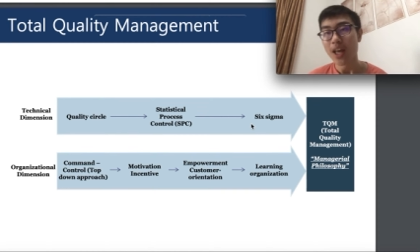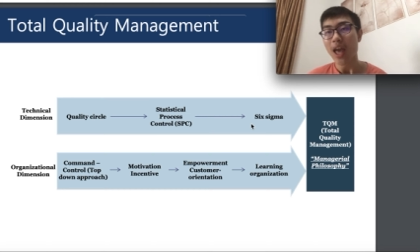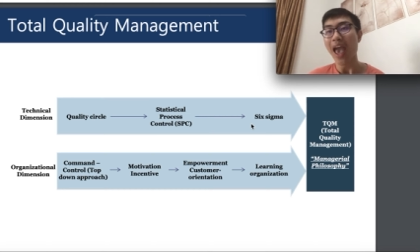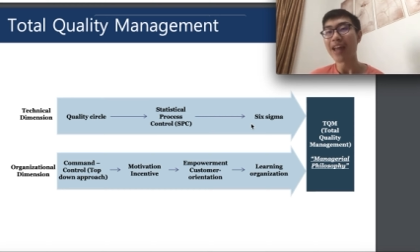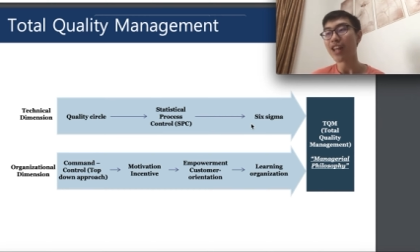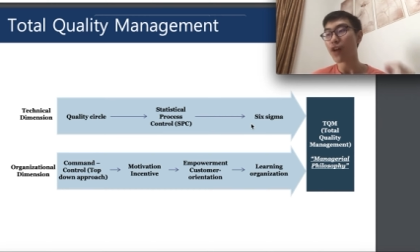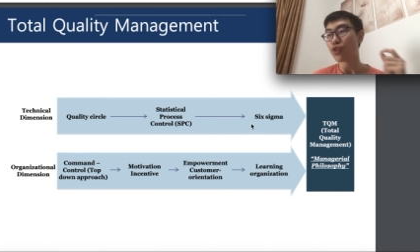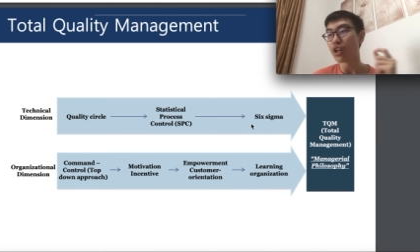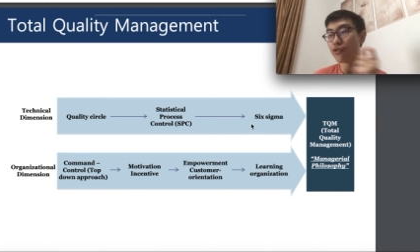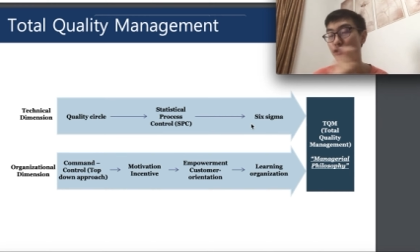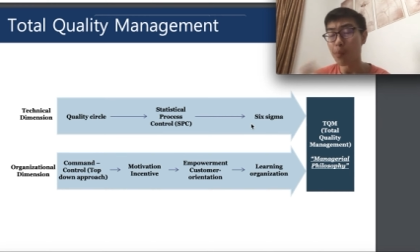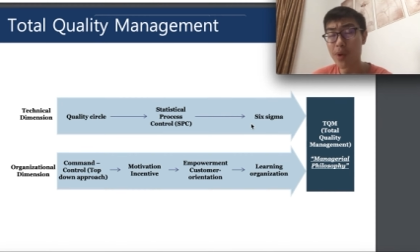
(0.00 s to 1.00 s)
and definitely
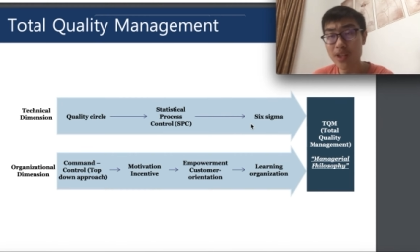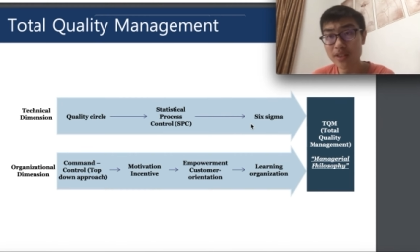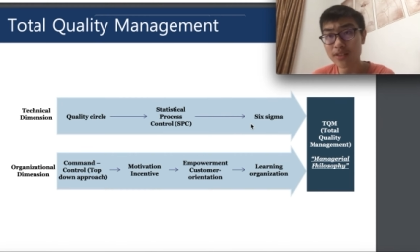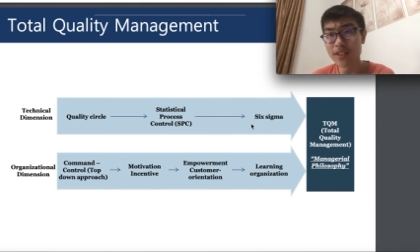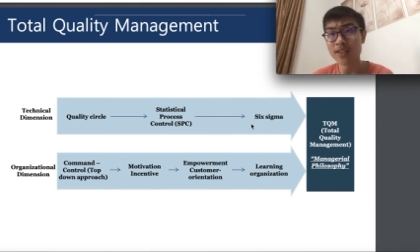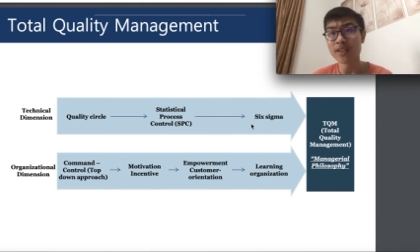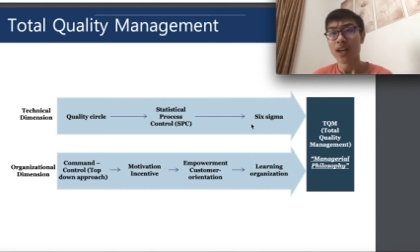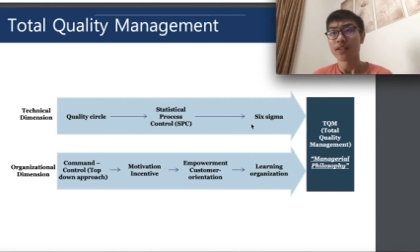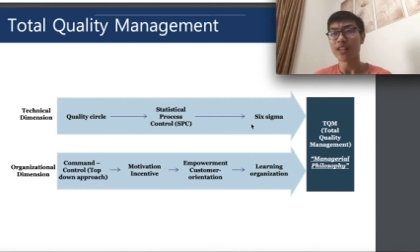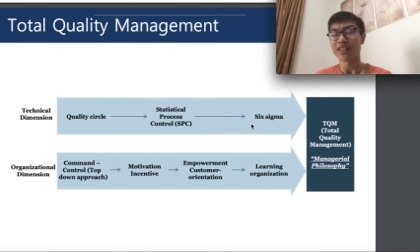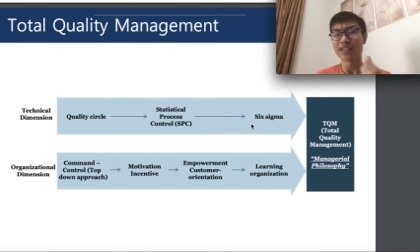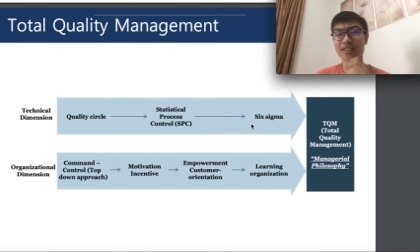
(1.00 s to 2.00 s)
for businesses.
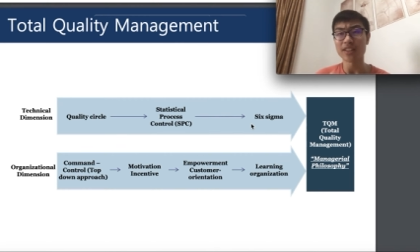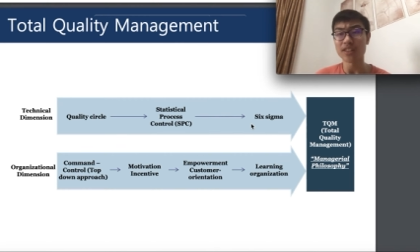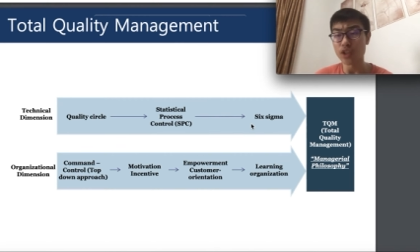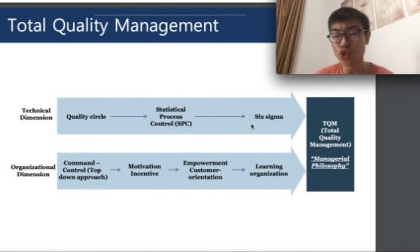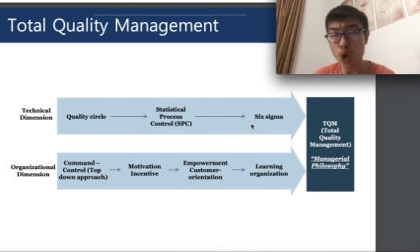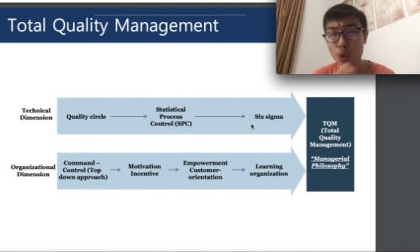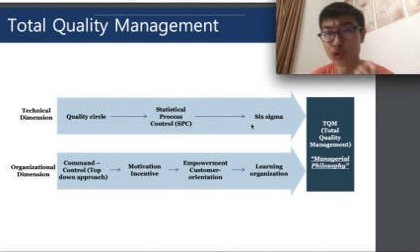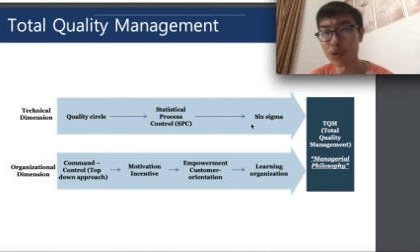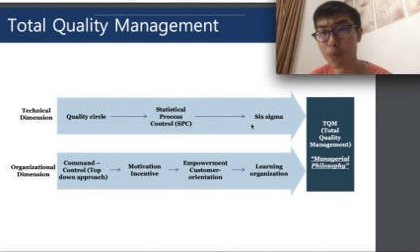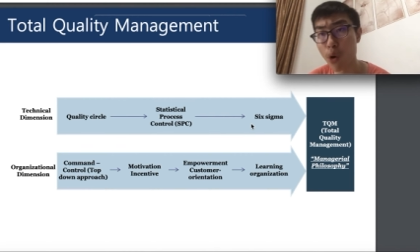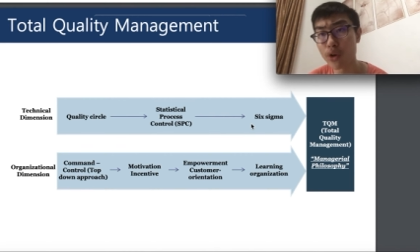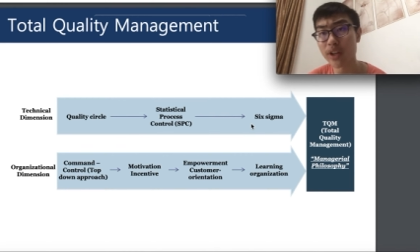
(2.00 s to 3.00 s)
Statistics are also
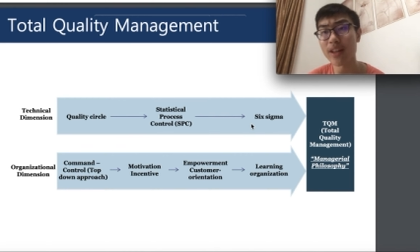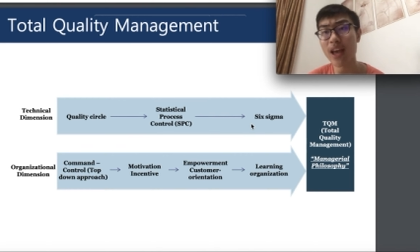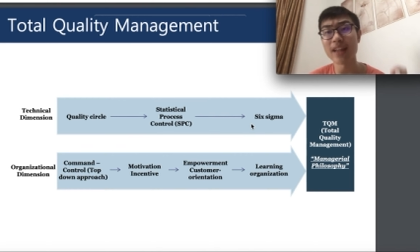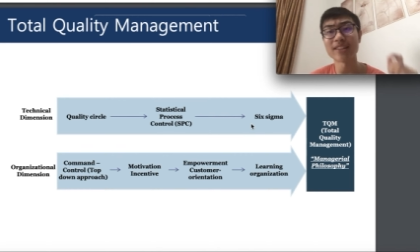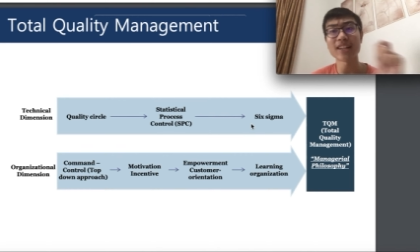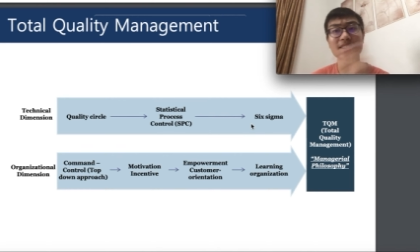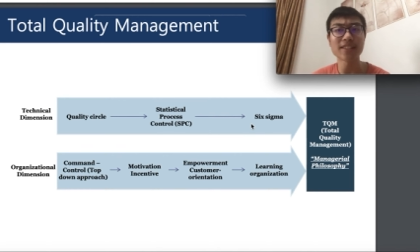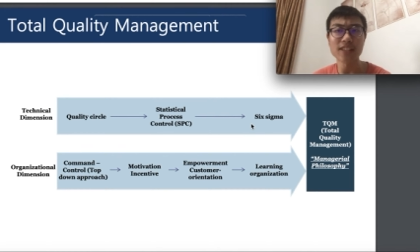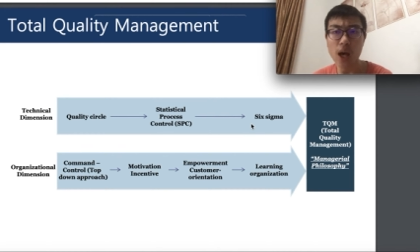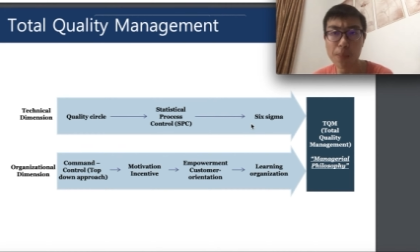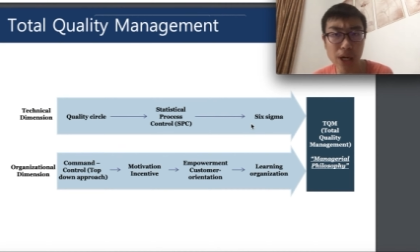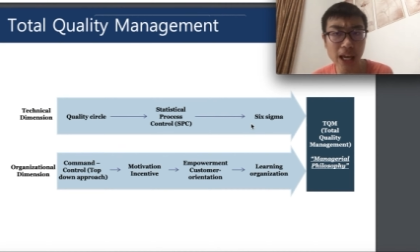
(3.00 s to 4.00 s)
important, and that is
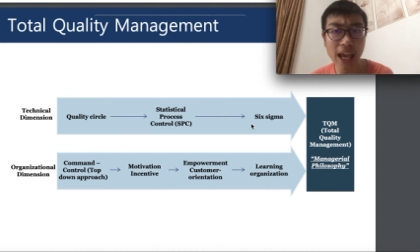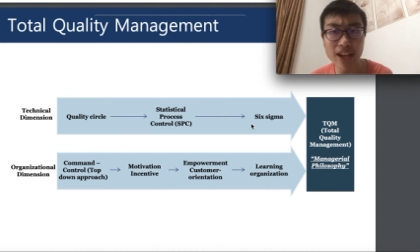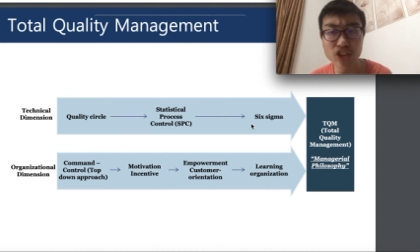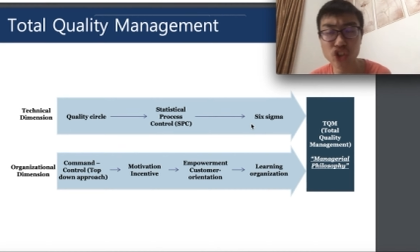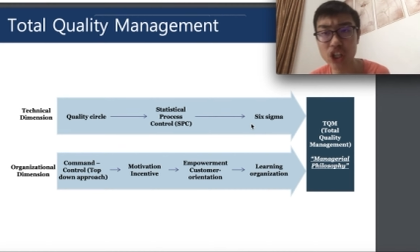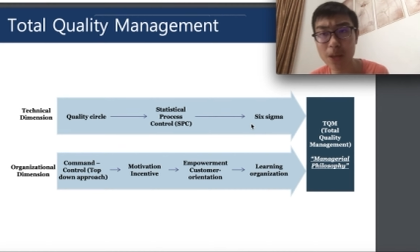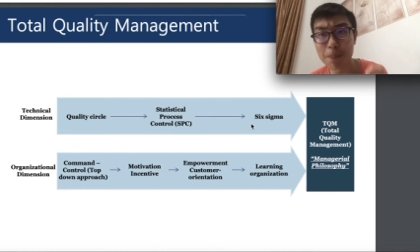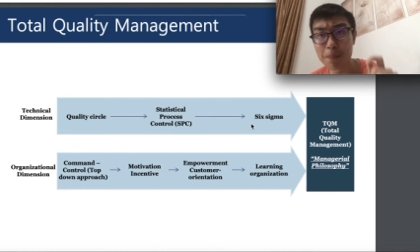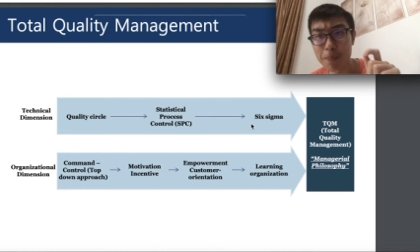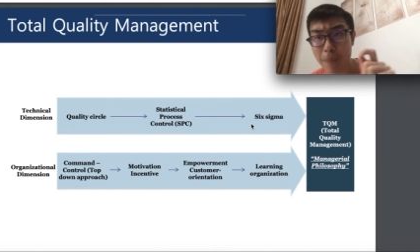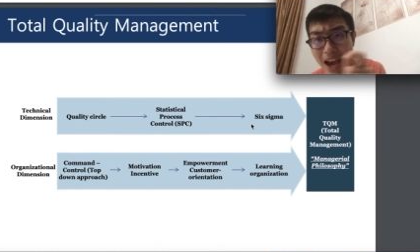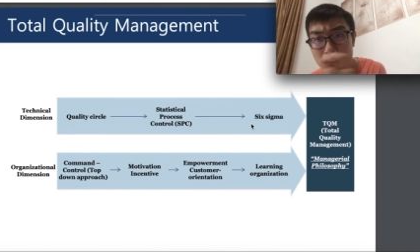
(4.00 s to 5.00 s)
application in
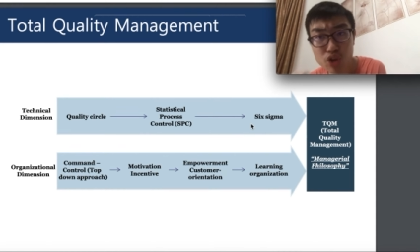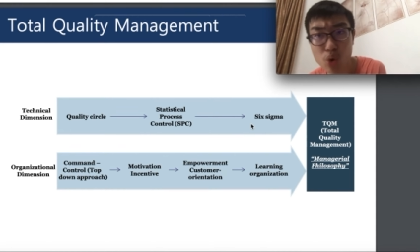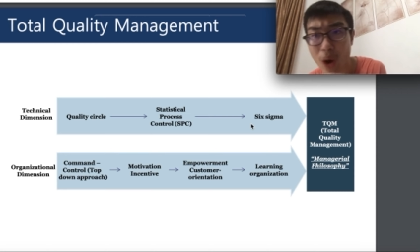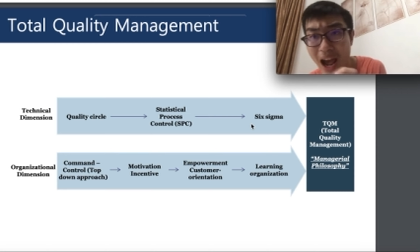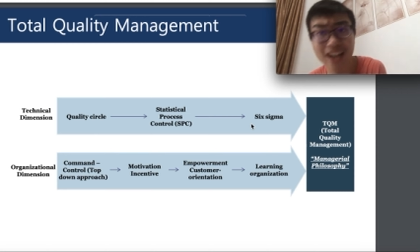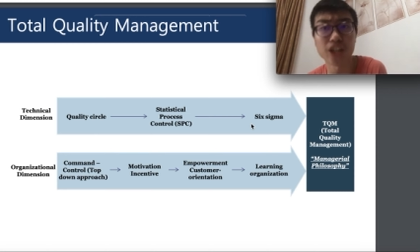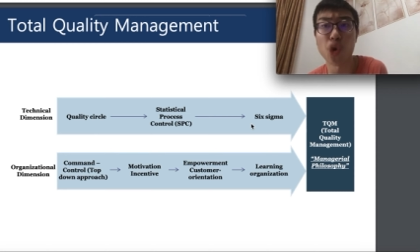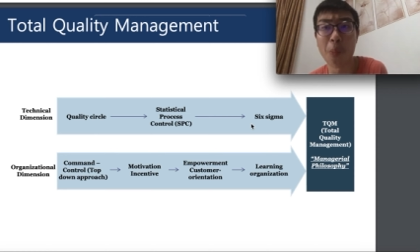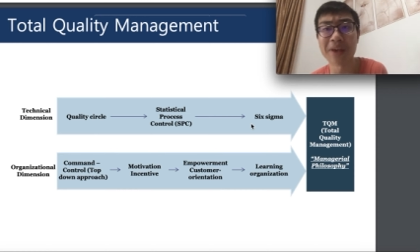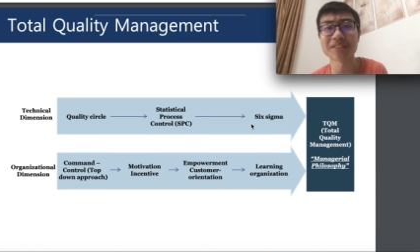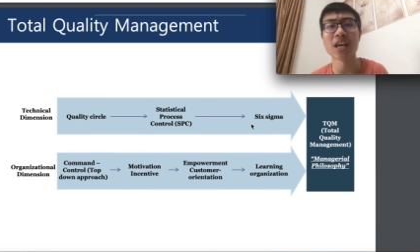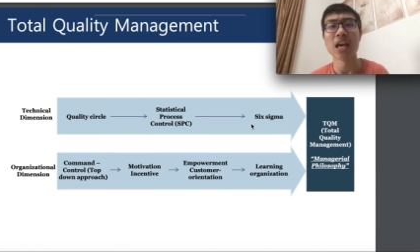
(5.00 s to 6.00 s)
microeconomics.